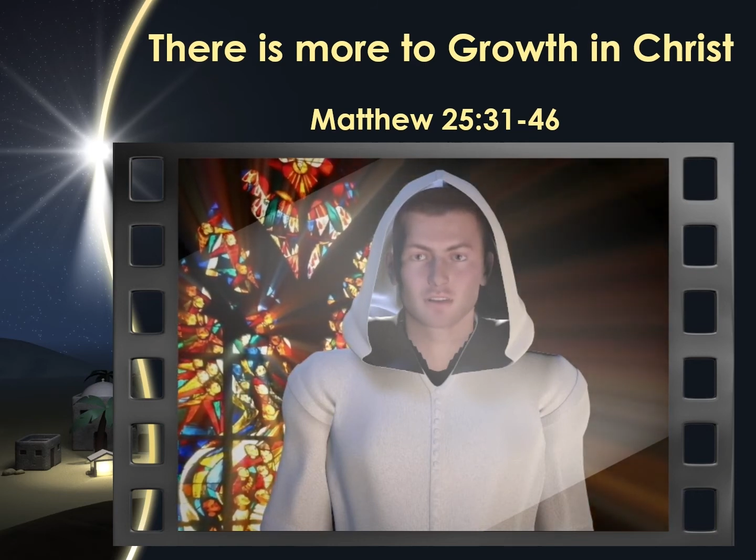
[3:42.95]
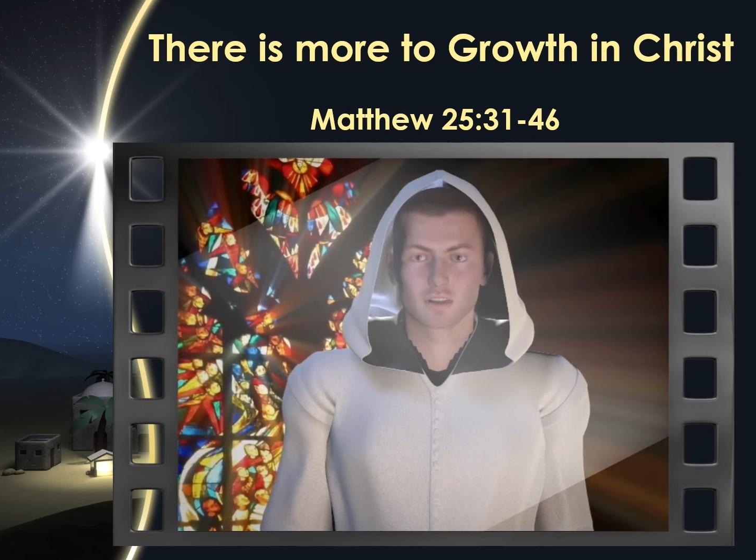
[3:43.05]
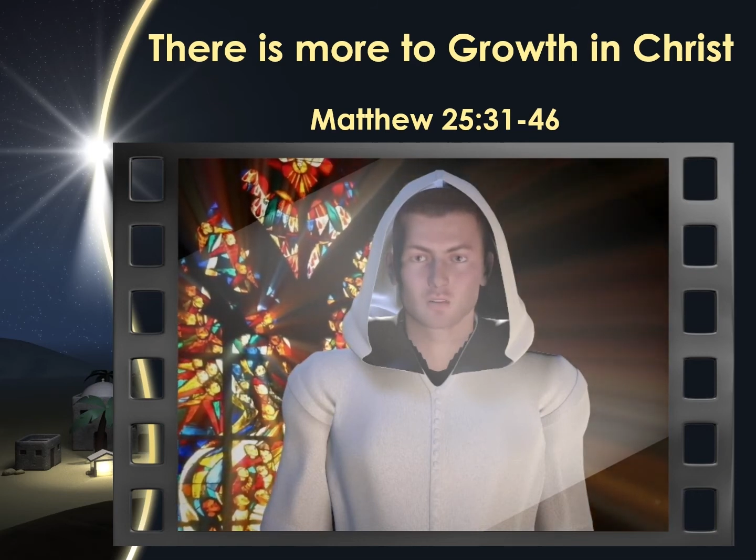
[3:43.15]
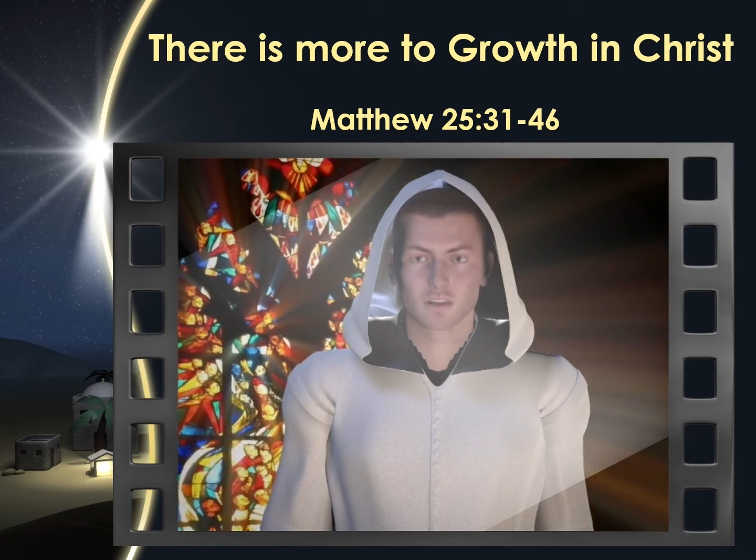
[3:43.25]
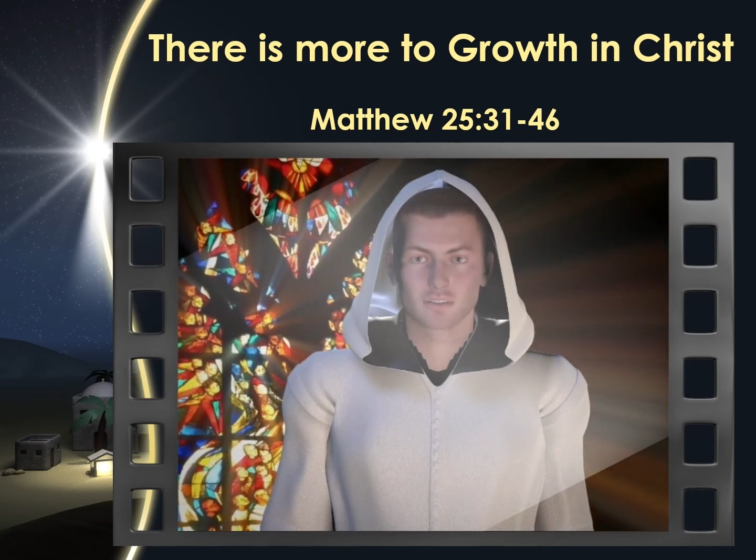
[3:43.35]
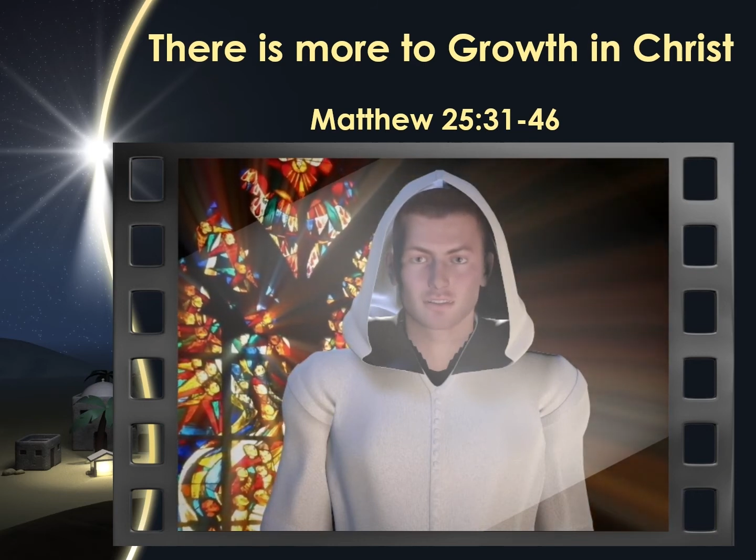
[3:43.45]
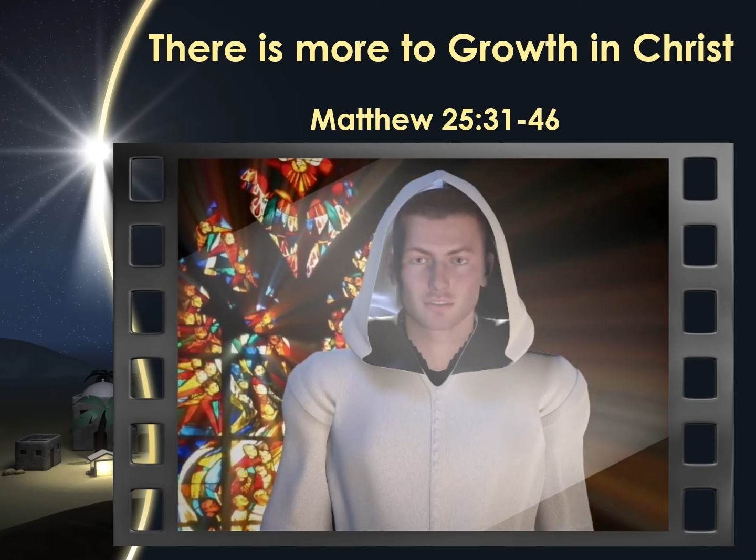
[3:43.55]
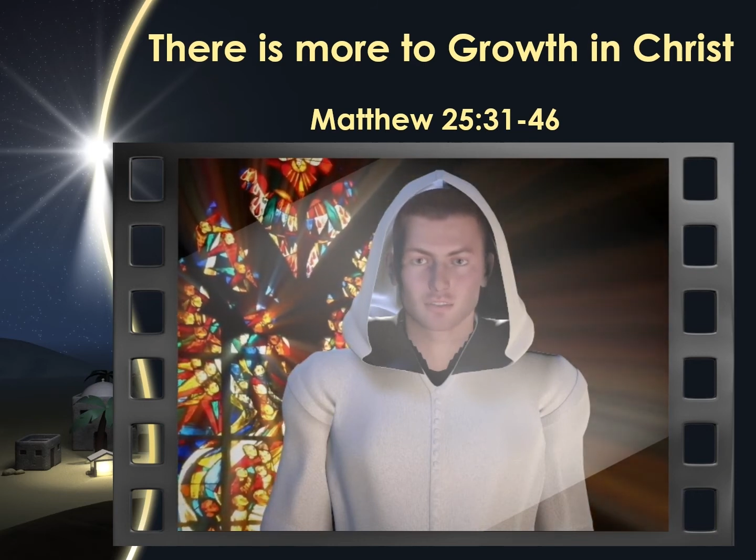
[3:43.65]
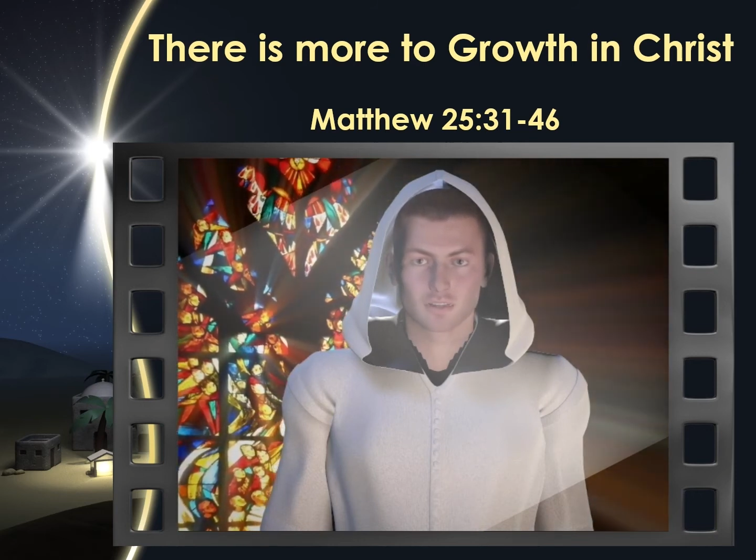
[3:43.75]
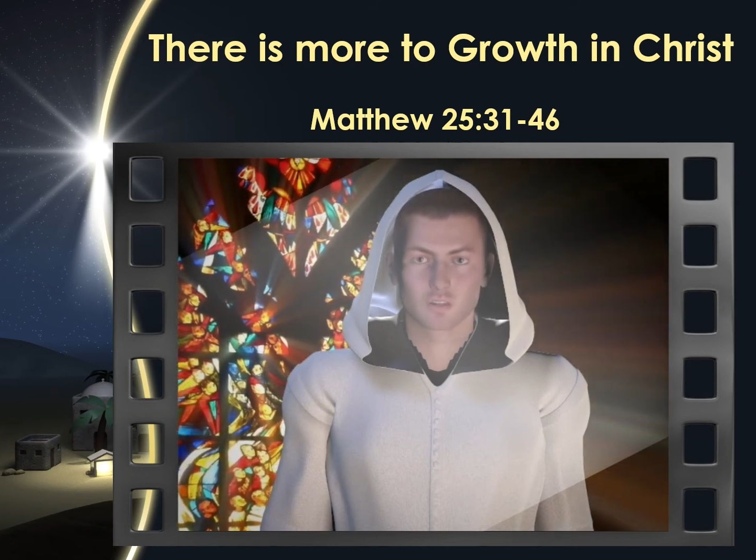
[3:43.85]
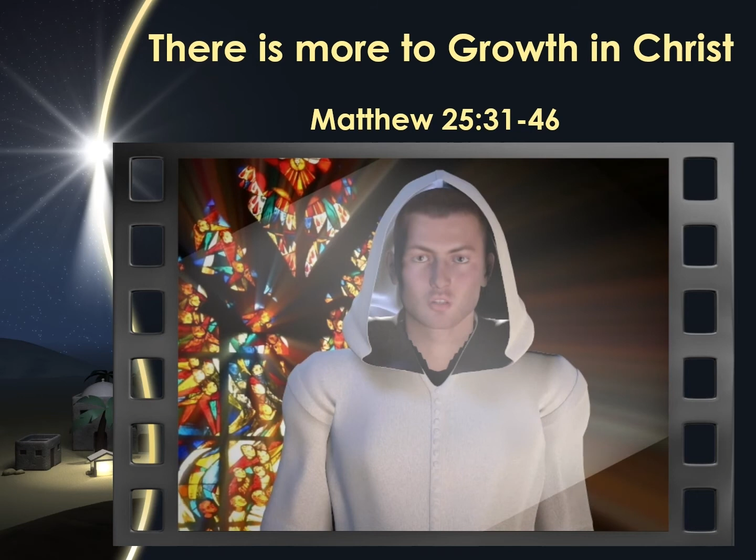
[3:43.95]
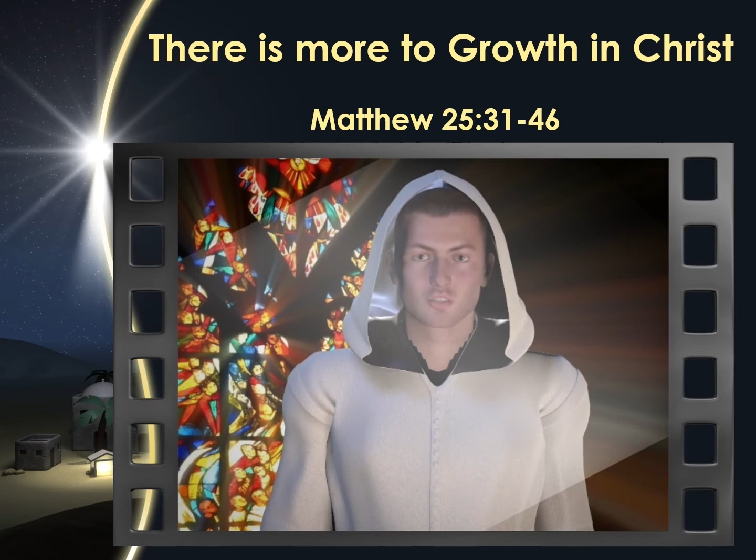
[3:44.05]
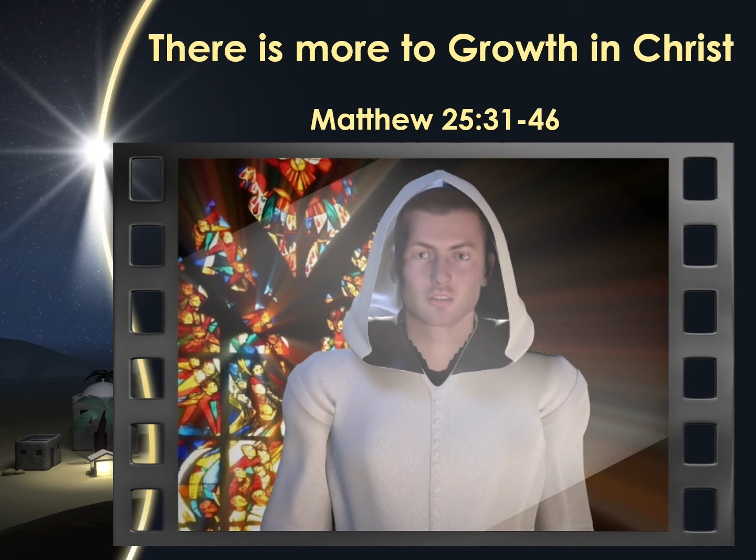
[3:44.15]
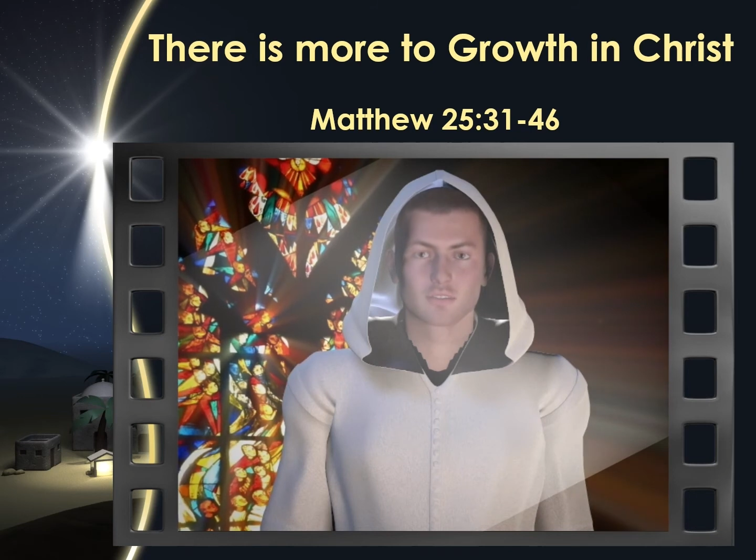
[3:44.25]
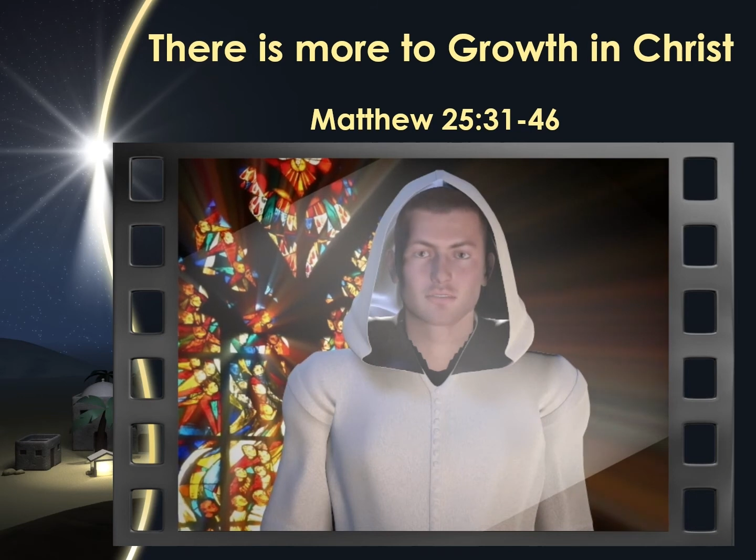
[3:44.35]
I was a
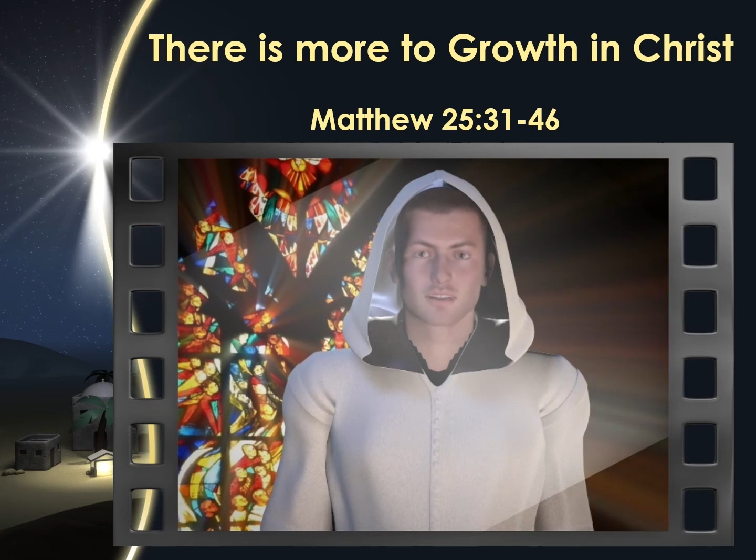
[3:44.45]
stranger,